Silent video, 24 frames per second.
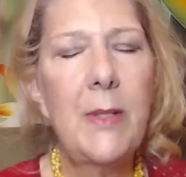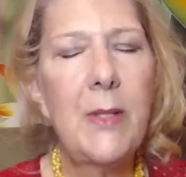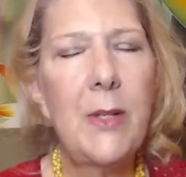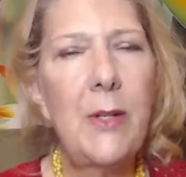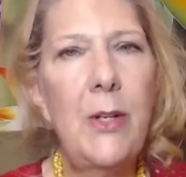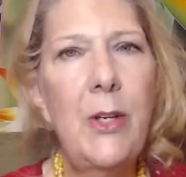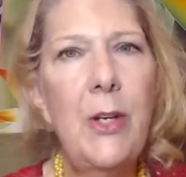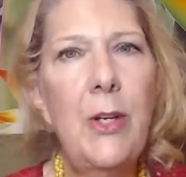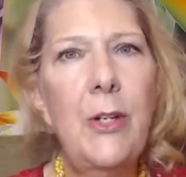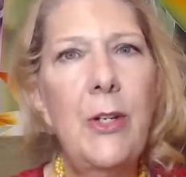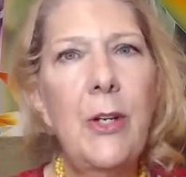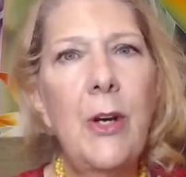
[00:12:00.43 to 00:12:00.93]

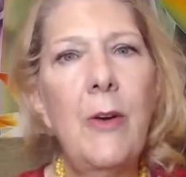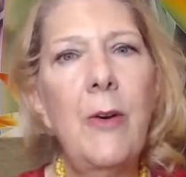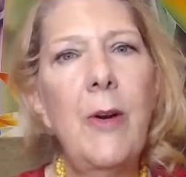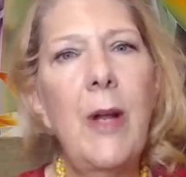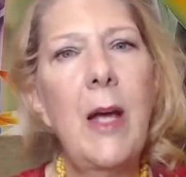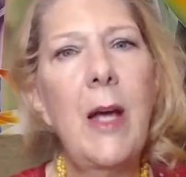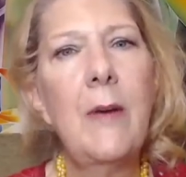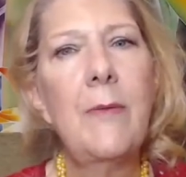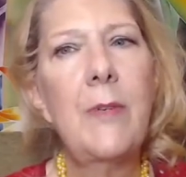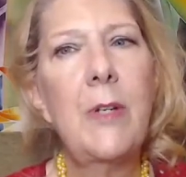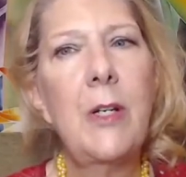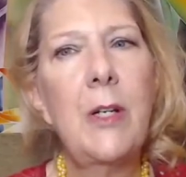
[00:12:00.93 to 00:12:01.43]
So you
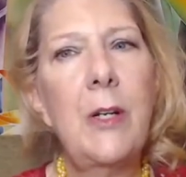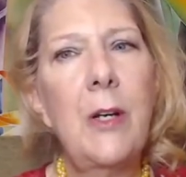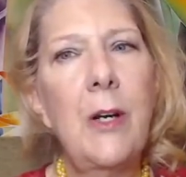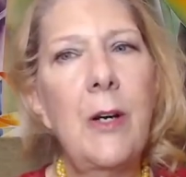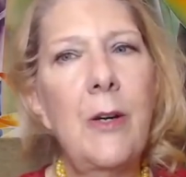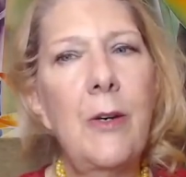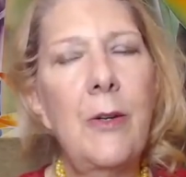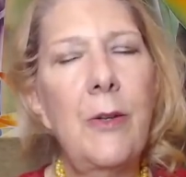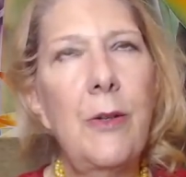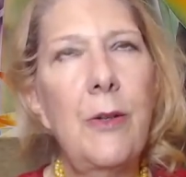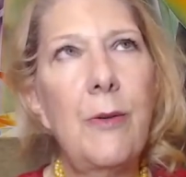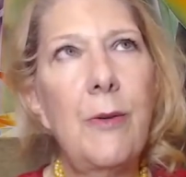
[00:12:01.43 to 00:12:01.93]
don't have to
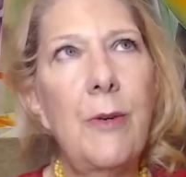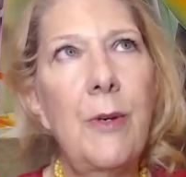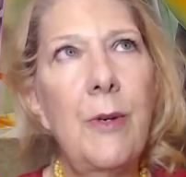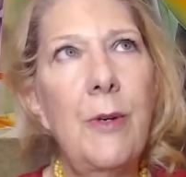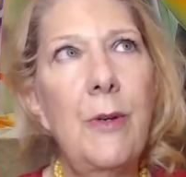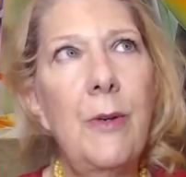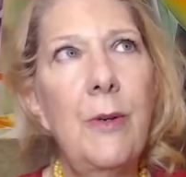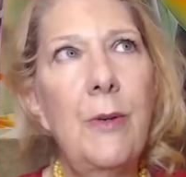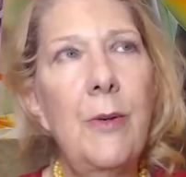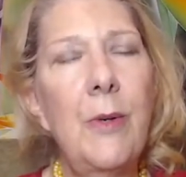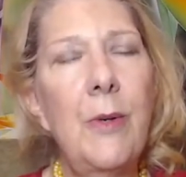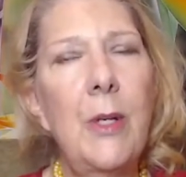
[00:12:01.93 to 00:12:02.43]

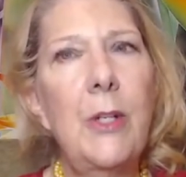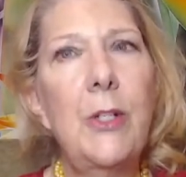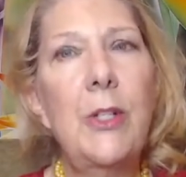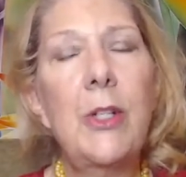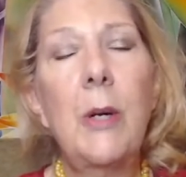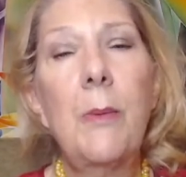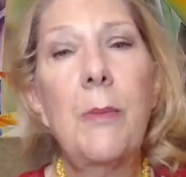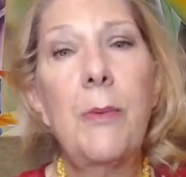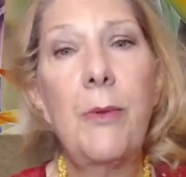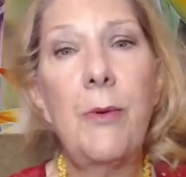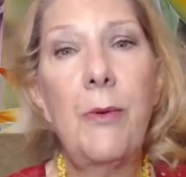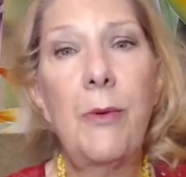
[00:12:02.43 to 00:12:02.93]

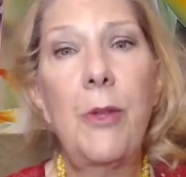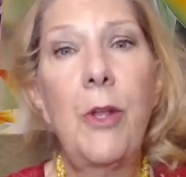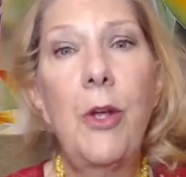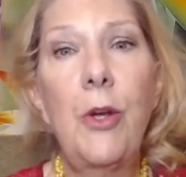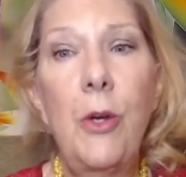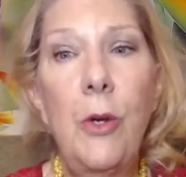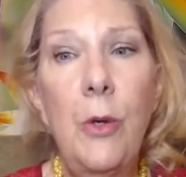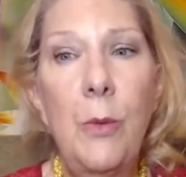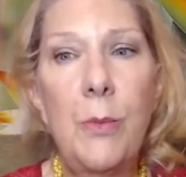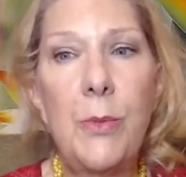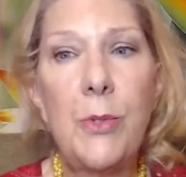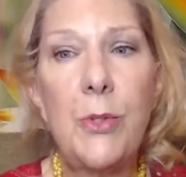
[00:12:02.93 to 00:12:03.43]
jump through
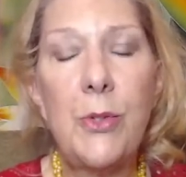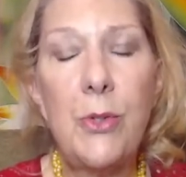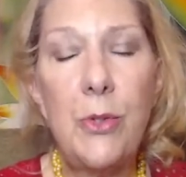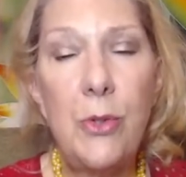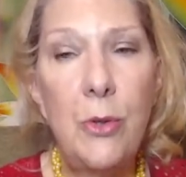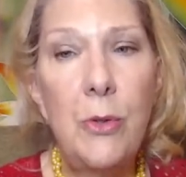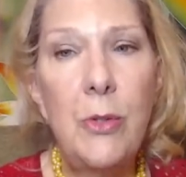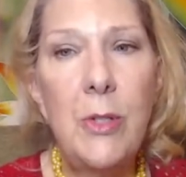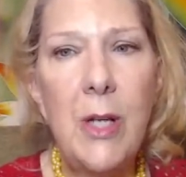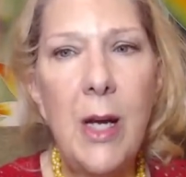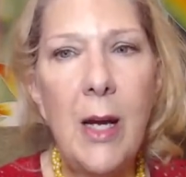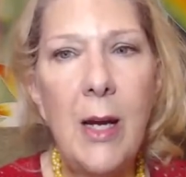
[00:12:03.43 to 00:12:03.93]
the hoops
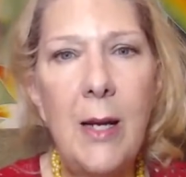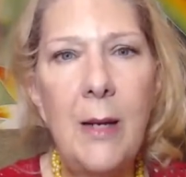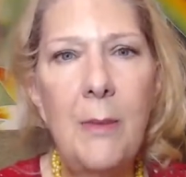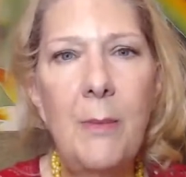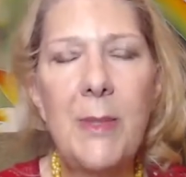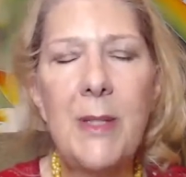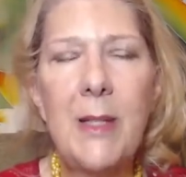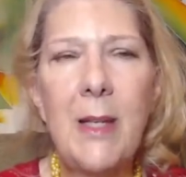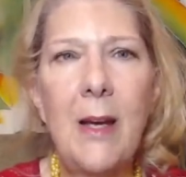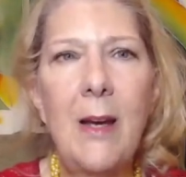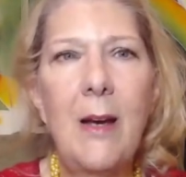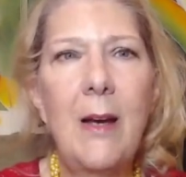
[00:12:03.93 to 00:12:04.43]
two
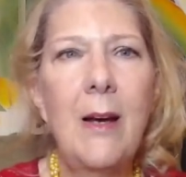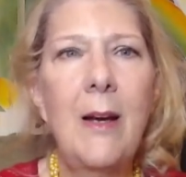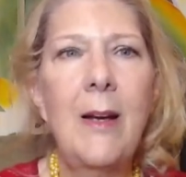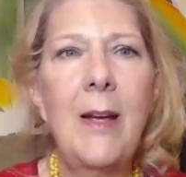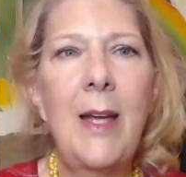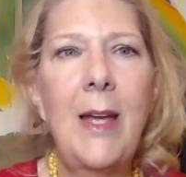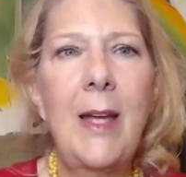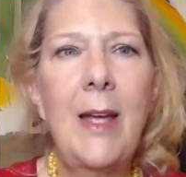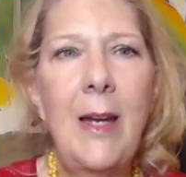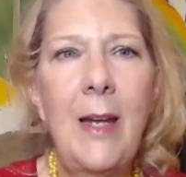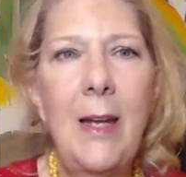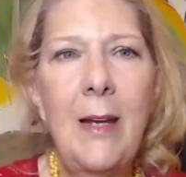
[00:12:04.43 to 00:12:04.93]
times
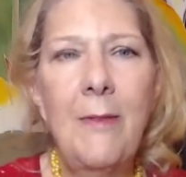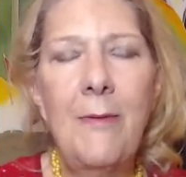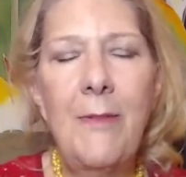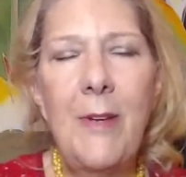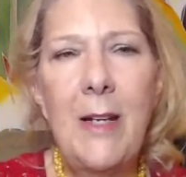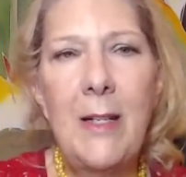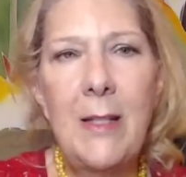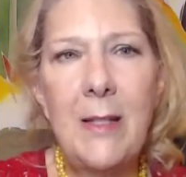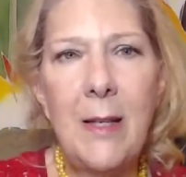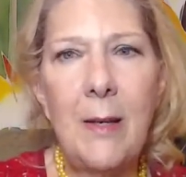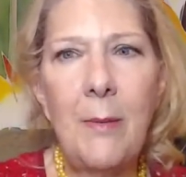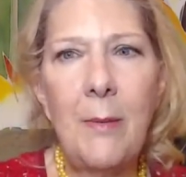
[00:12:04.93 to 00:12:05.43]
on getting a
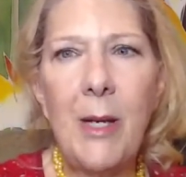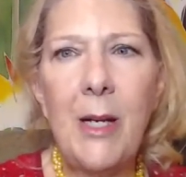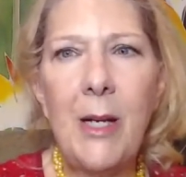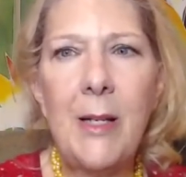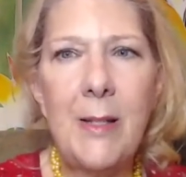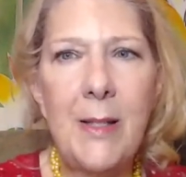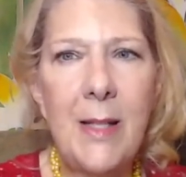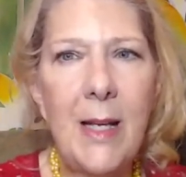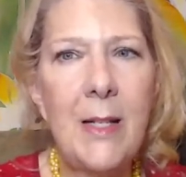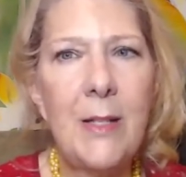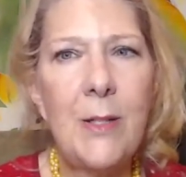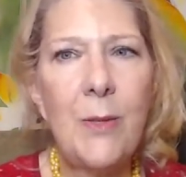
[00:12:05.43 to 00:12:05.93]
visa, because